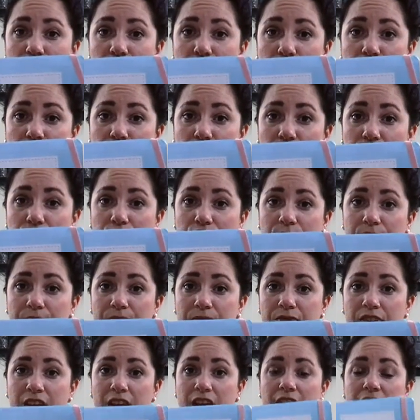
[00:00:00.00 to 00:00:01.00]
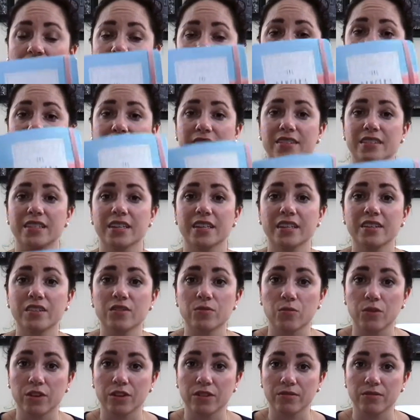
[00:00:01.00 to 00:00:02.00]
journal. This thing
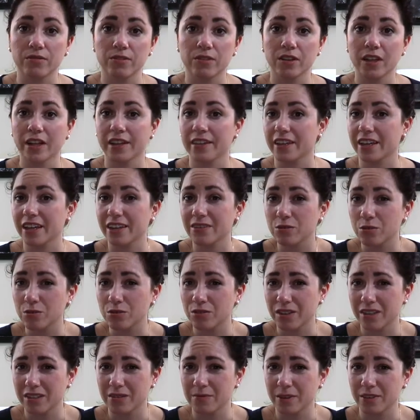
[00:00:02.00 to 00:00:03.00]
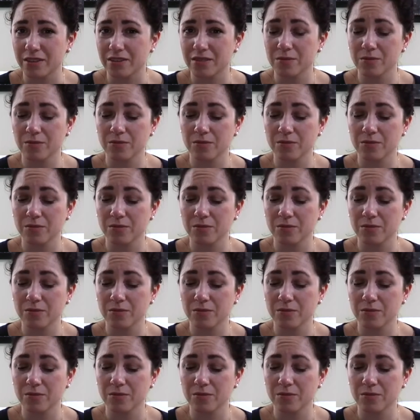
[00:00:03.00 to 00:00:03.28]
is wonderful. I think I told you guys about this